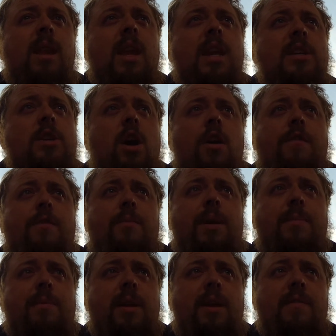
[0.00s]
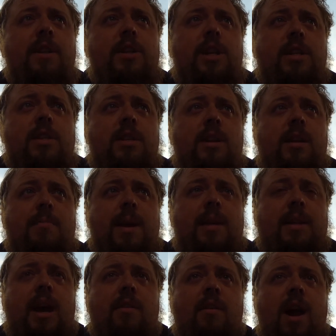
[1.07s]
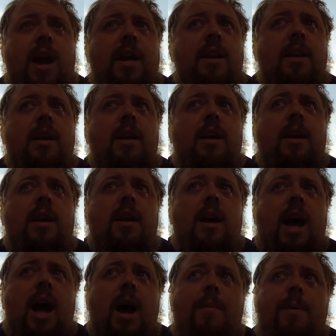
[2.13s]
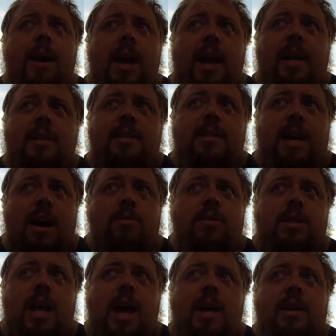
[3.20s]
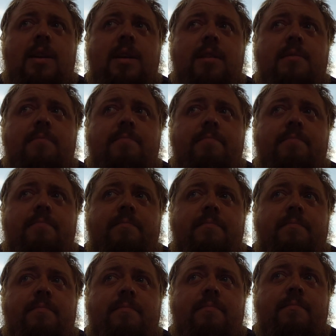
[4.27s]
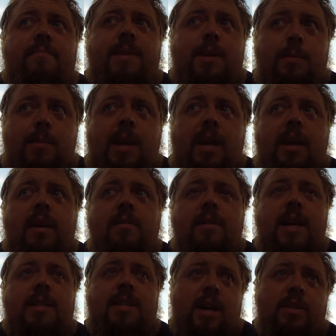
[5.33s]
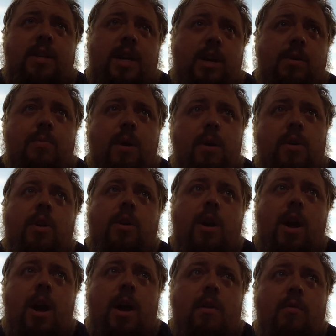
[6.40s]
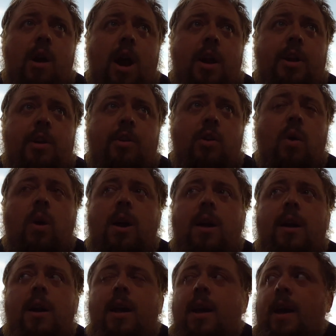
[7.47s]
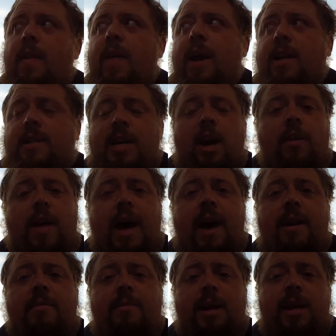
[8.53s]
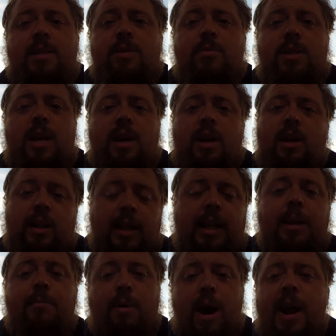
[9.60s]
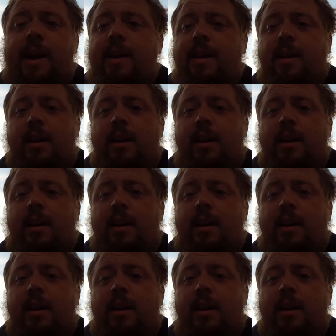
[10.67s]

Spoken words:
it's hard for me to believe that Justin didn't make that right. It sounds like, to me, it sounds like you broke your rod in your door, and they could tell that because it was like a clean break.